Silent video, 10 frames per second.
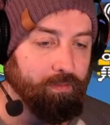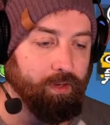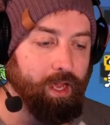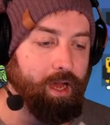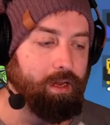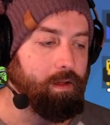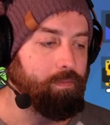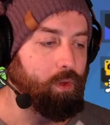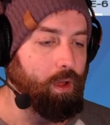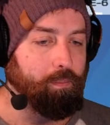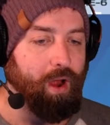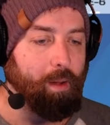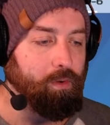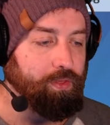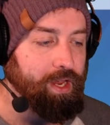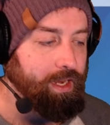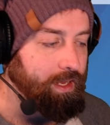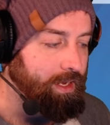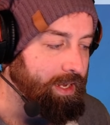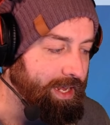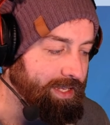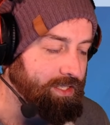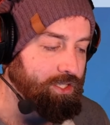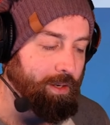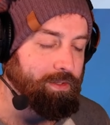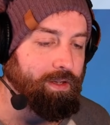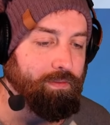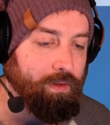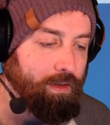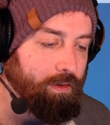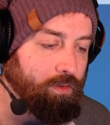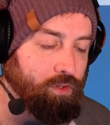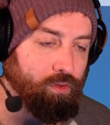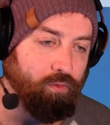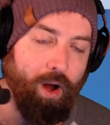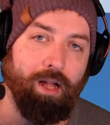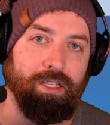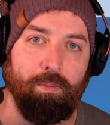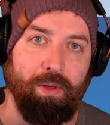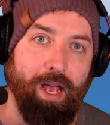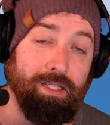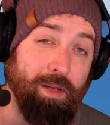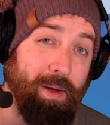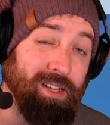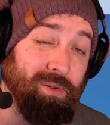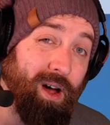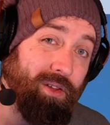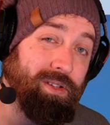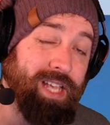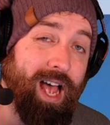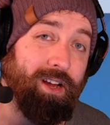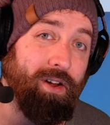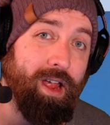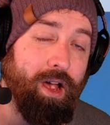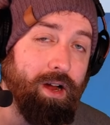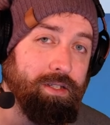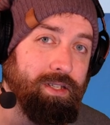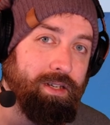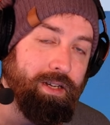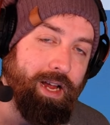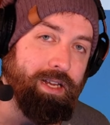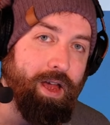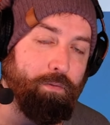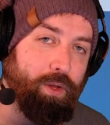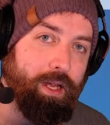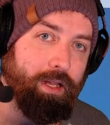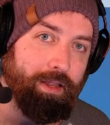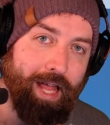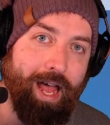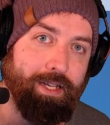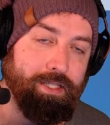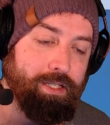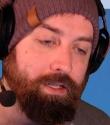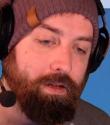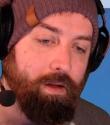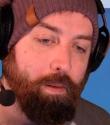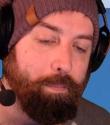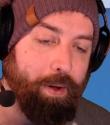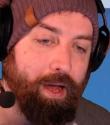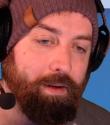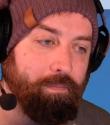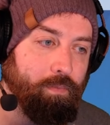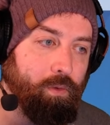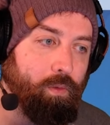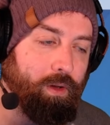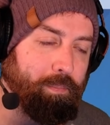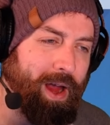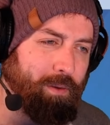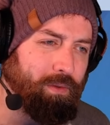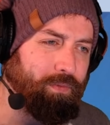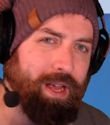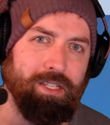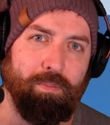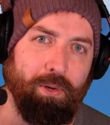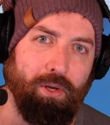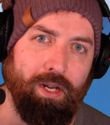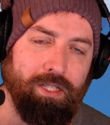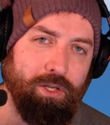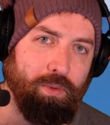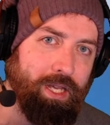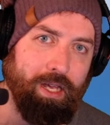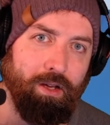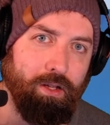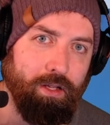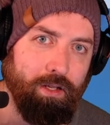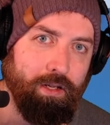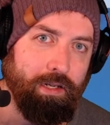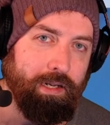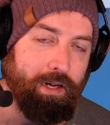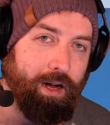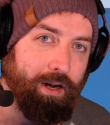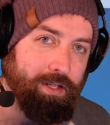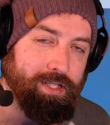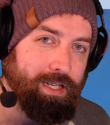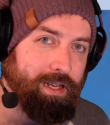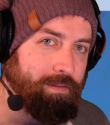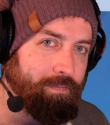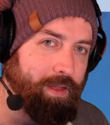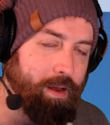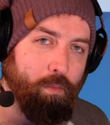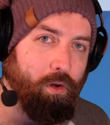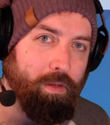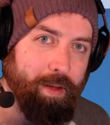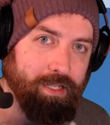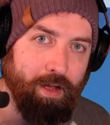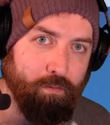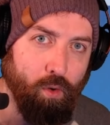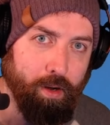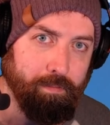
of a gun. The only problem with it is in terms of just raw DPS compared to other attacker ARs, it definitely lacks. But paired with Finka's ability to heal, honestly, it more than makes up for